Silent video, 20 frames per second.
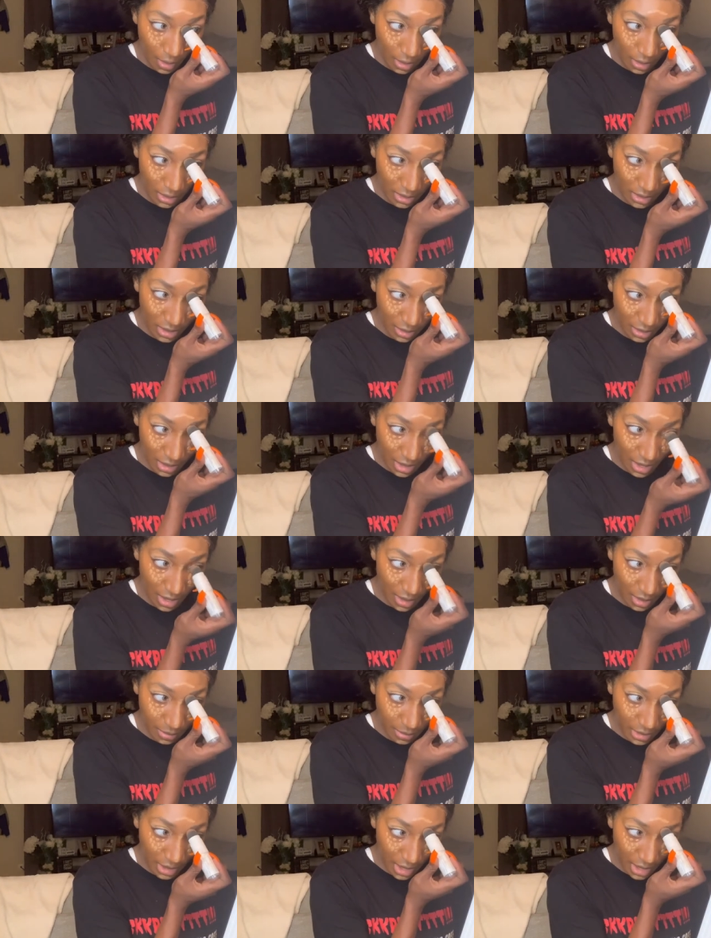And
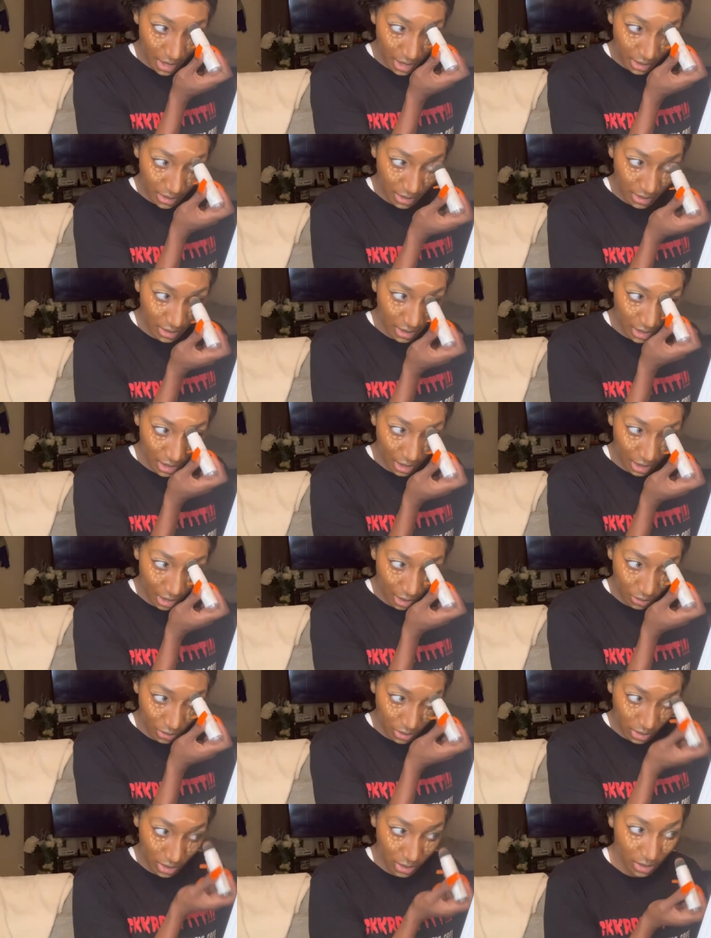sometimes I just get
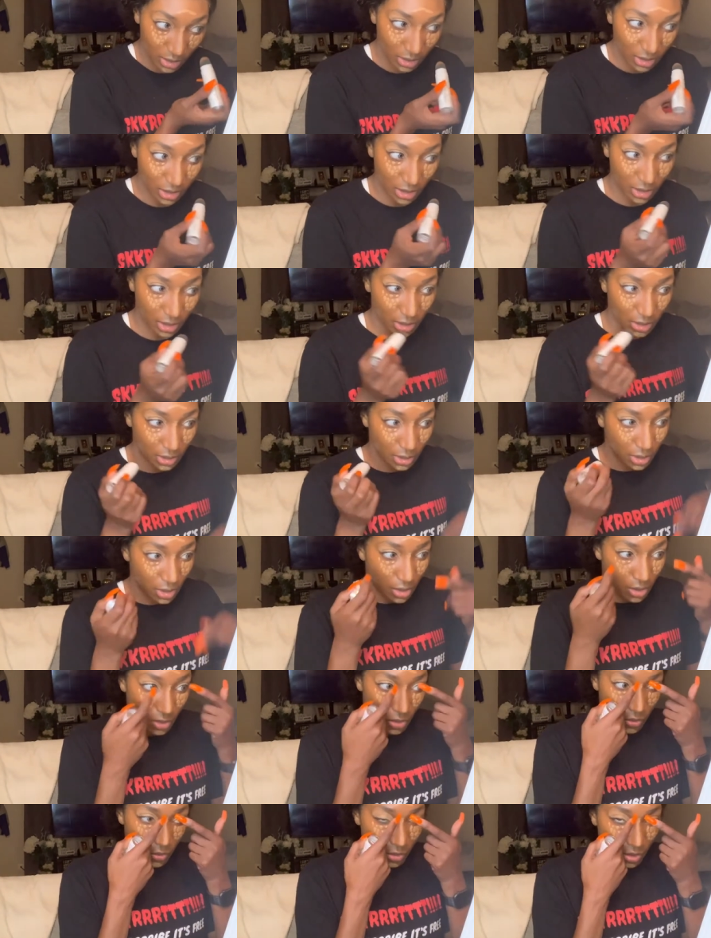close to
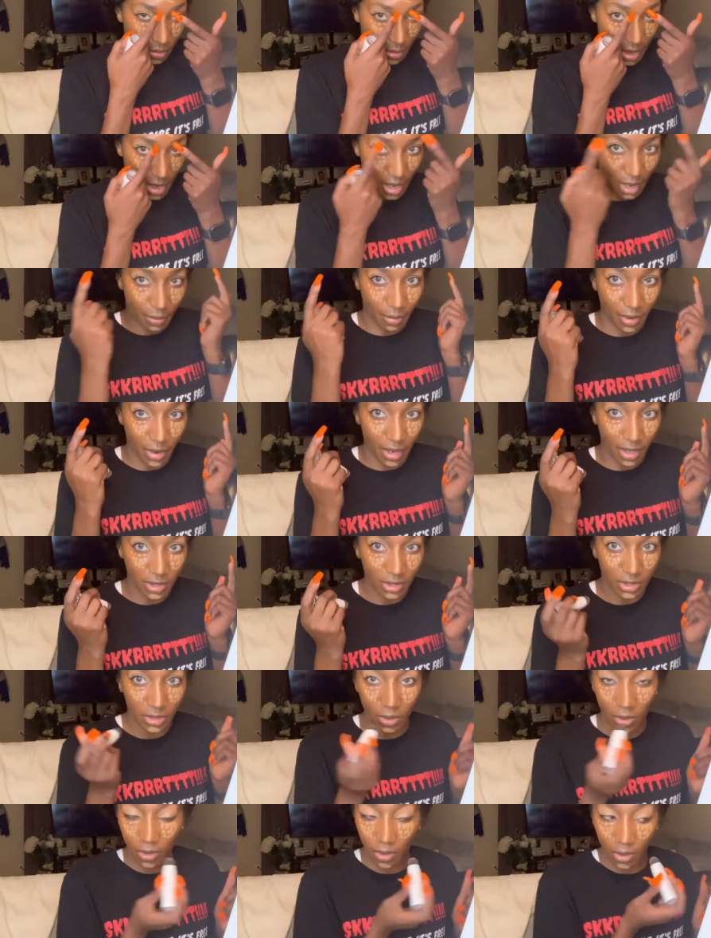where my eyebrows
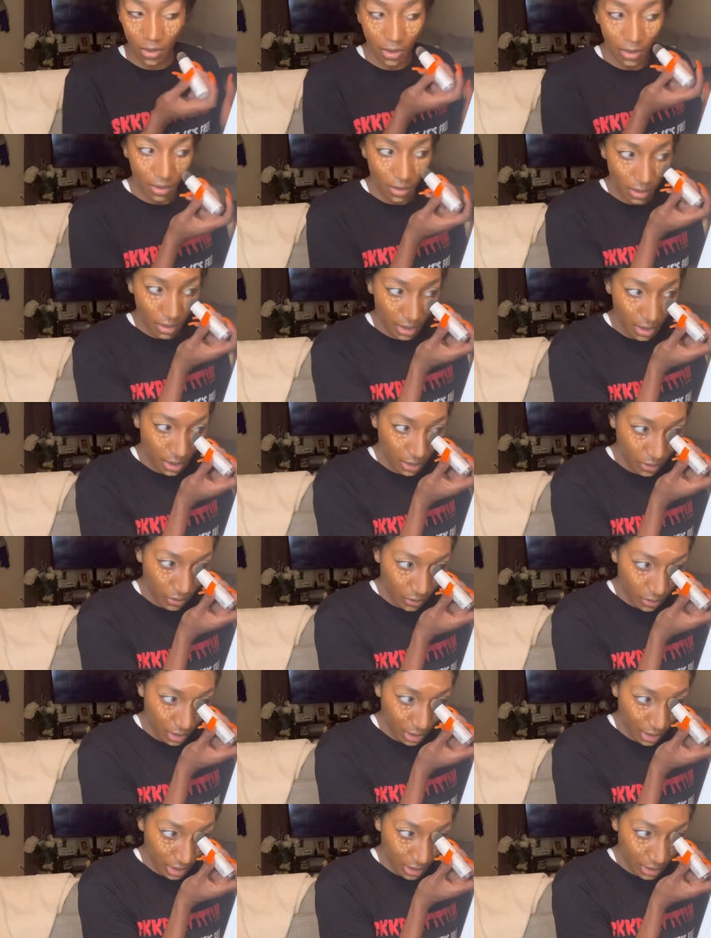start and do
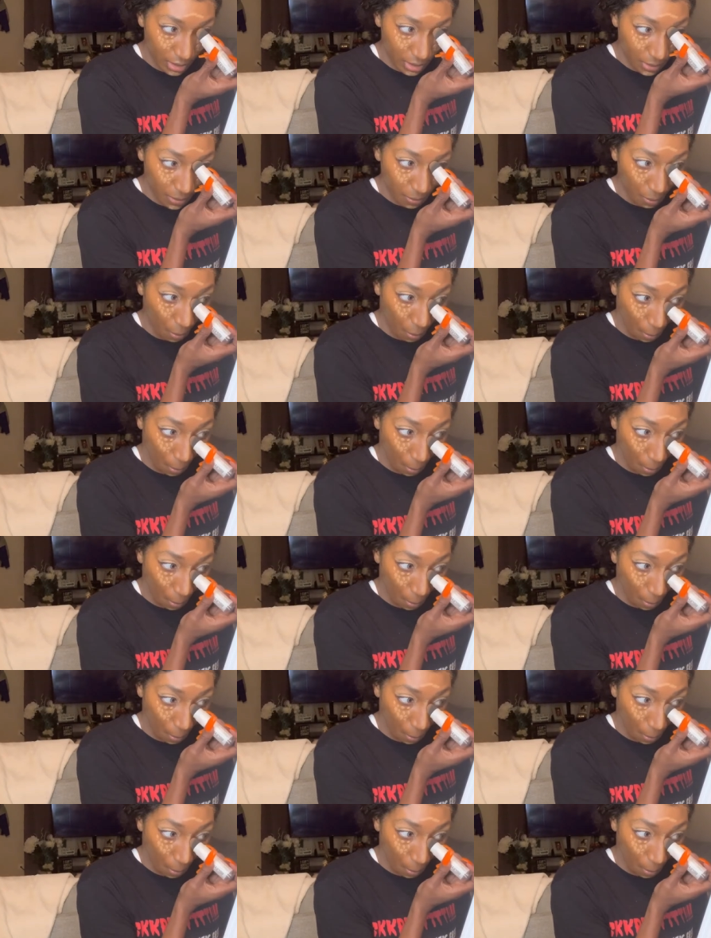it like that.